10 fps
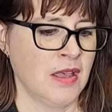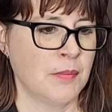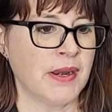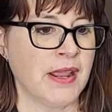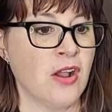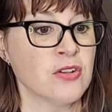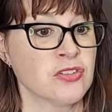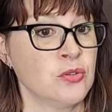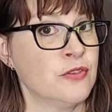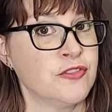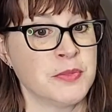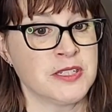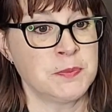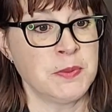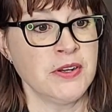But I also know from
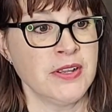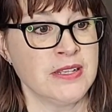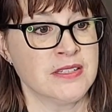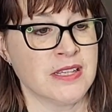experience